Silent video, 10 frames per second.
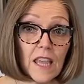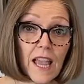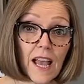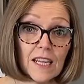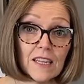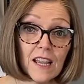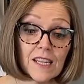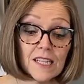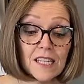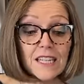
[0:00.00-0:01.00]
They add a
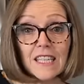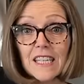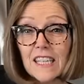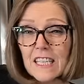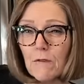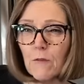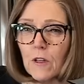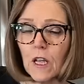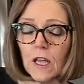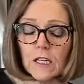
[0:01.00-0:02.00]
nice
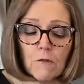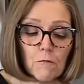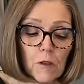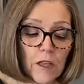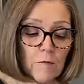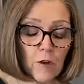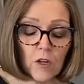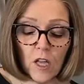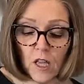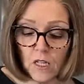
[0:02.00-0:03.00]
different kind of
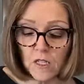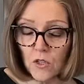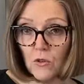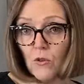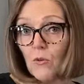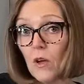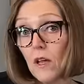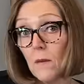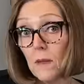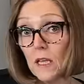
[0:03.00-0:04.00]
flavor to
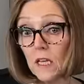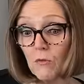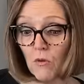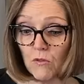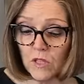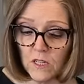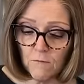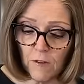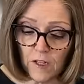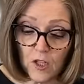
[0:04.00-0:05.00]
any
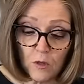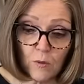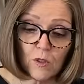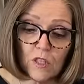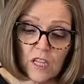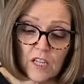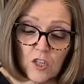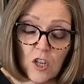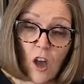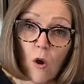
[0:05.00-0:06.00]
roasted vegetable dish,